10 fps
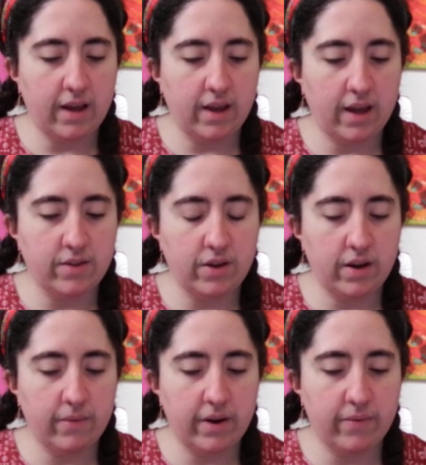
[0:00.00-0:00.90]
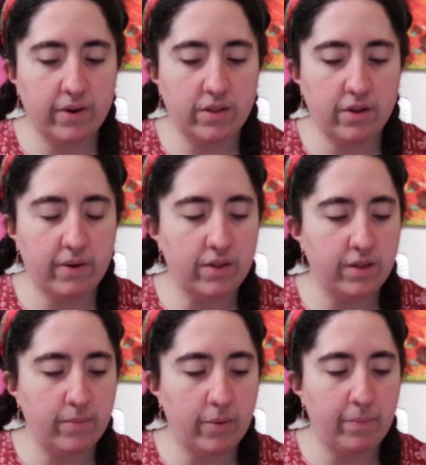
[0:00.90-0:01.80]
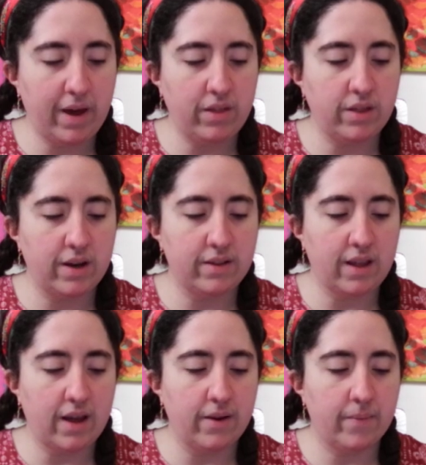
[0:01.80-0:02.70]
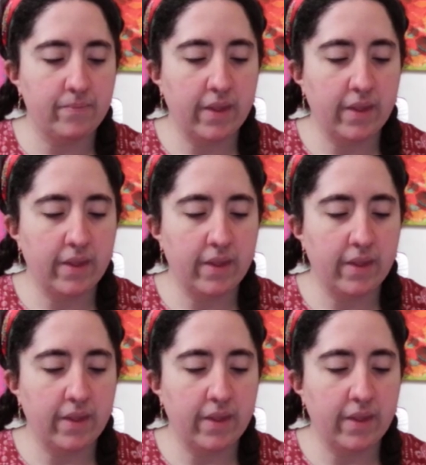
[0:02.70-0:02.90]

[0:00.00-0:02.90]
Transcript: he had generated for himself a simple peasant attire,